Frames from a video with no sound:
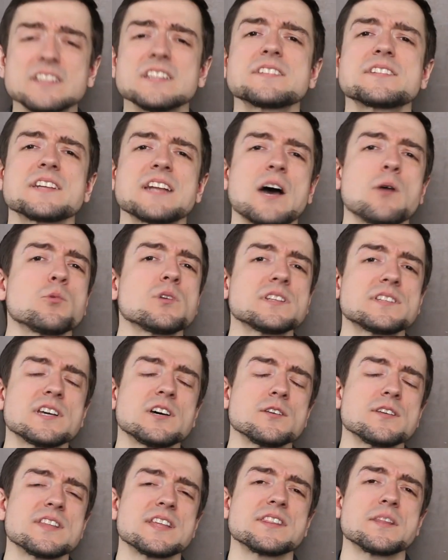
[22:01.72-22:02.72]
Listen, I want to
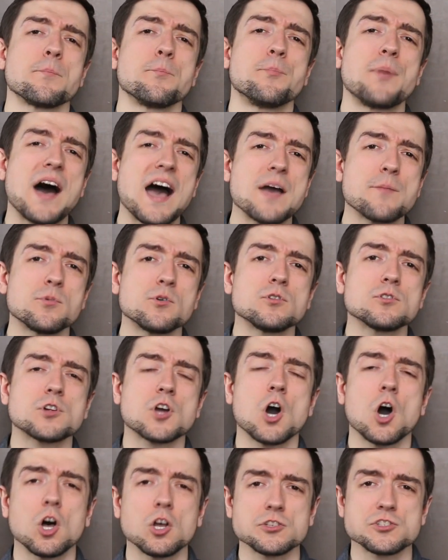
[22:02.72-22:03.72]
tell you that the Bible
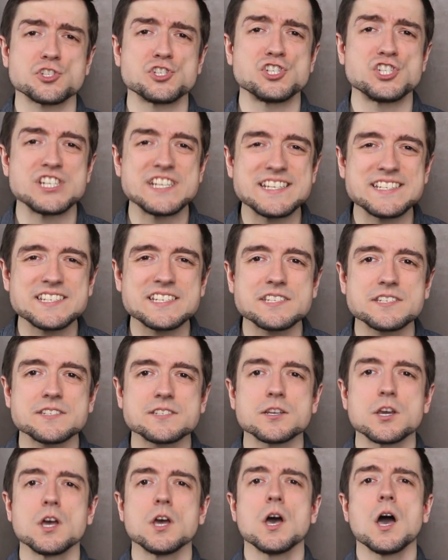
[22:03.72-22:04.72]
calls
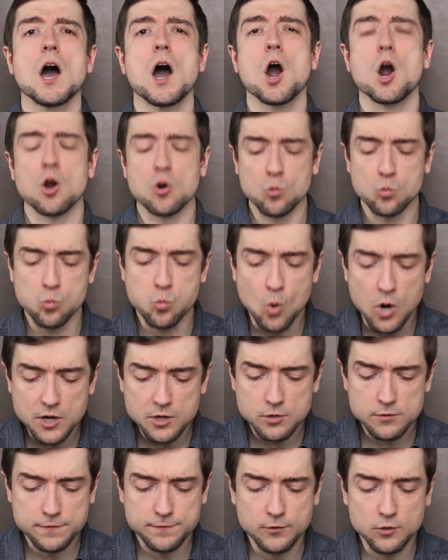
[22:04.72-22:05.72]
Jesus our
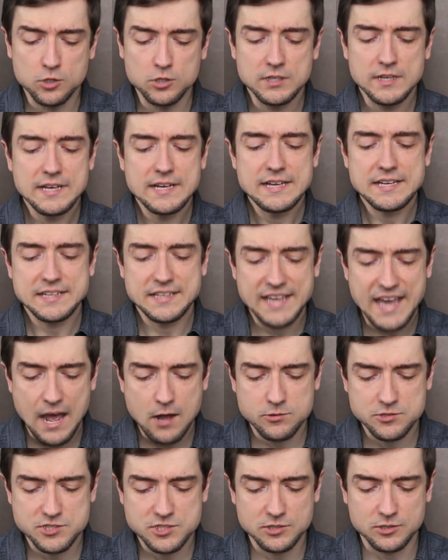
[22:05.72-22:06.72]
wonderful
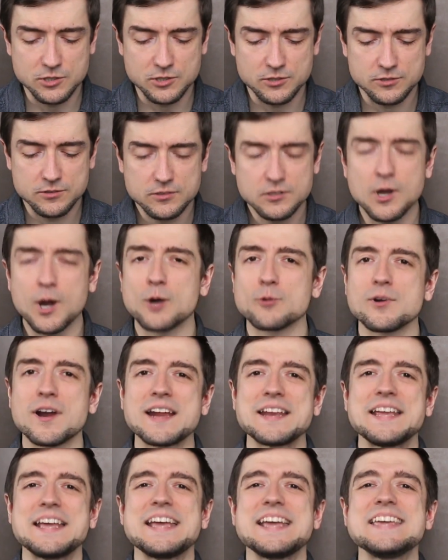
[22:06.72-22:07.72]
counselor, all
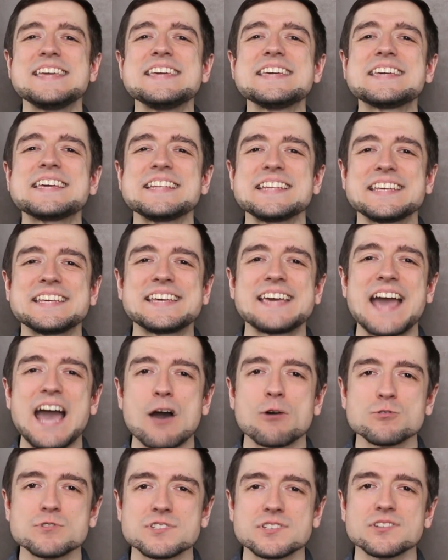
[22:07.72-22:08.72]
right? He can
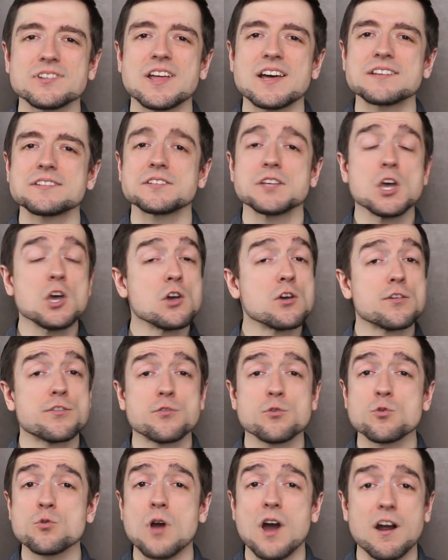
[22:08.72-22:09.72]
counsel us
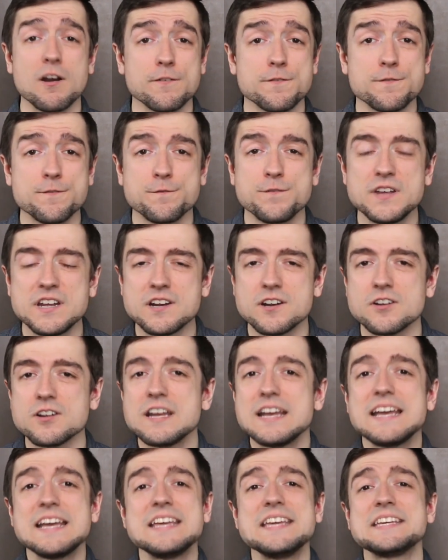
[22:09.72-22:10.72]
through our
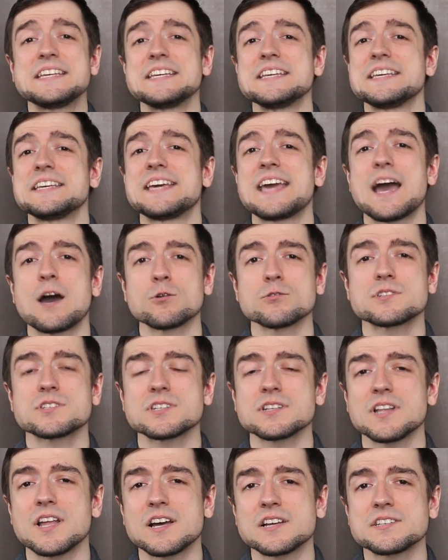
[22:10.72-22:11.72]
fear. He can
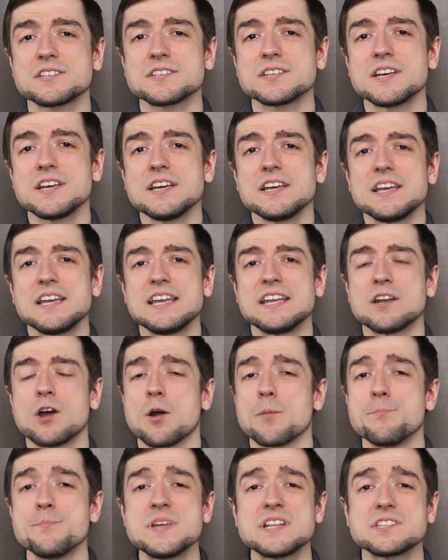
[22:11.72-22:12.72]
counsel us in
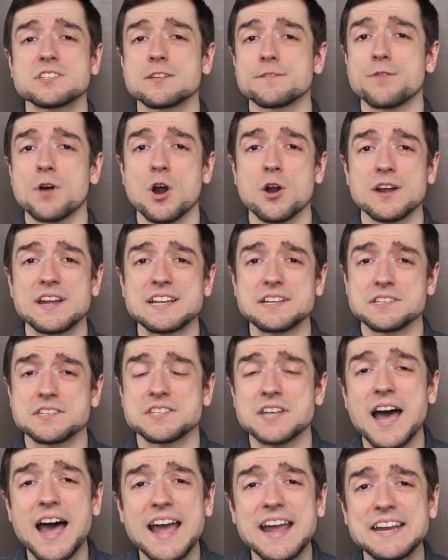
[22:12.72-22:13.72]
our midst of our
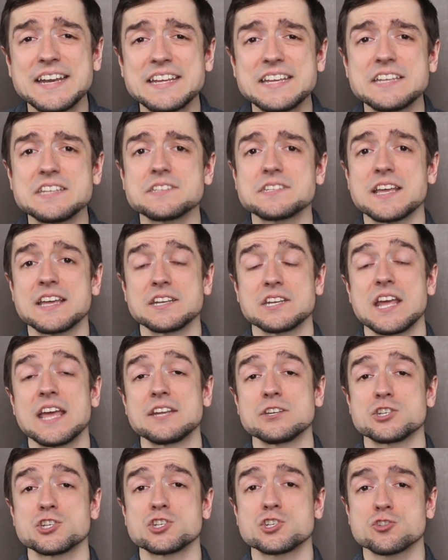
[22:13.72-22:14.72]
anxieties
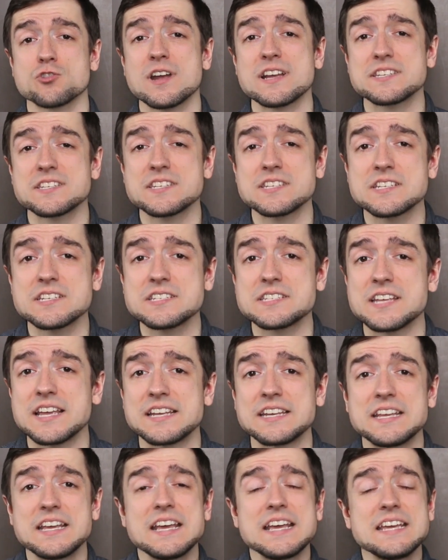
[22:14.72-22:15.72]
and stresses,
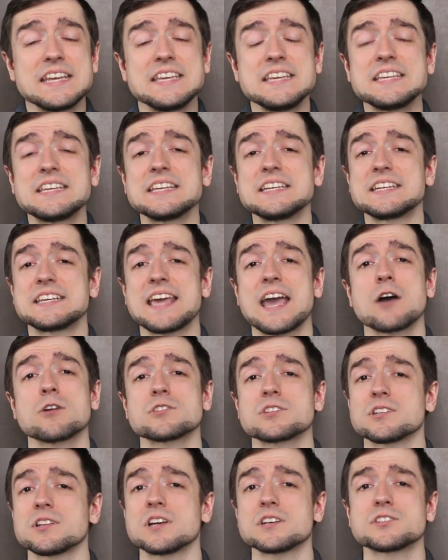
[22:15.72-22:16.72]
and he can
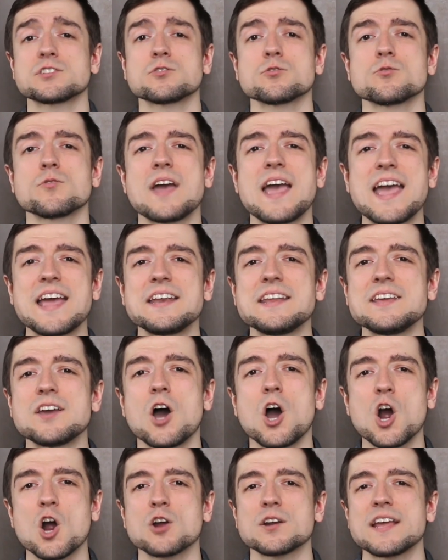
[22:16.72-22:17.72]
counsel us through any
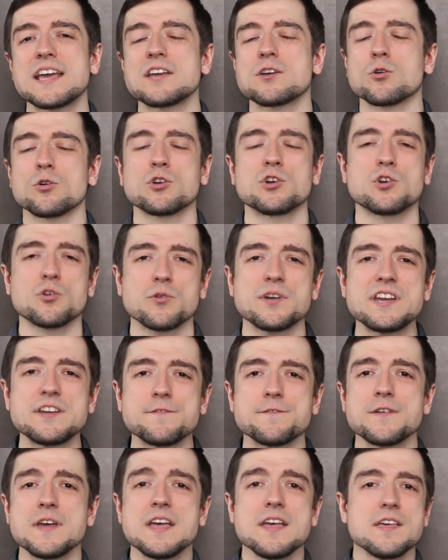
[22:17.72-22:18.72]
heartache or
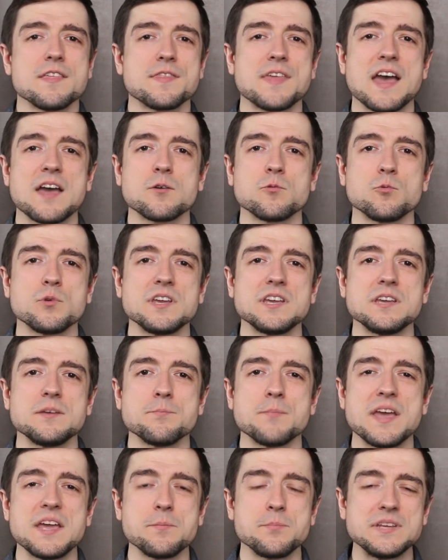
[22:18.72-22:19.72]
grief that we
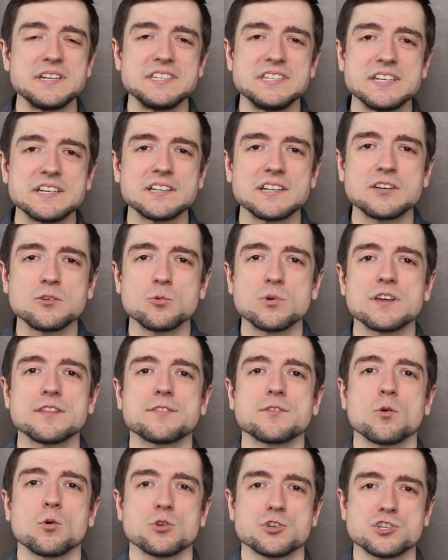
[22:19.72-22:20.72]
may be dealing
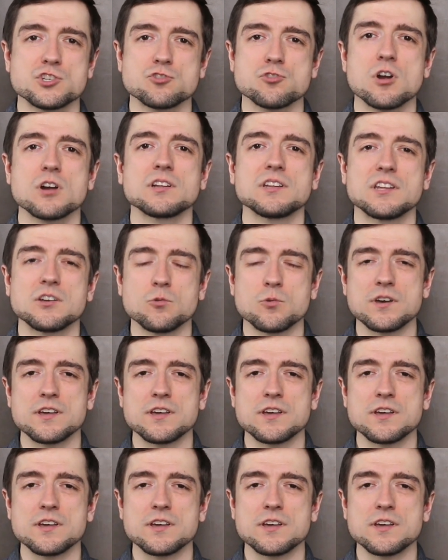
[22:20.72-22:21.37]
with or struggling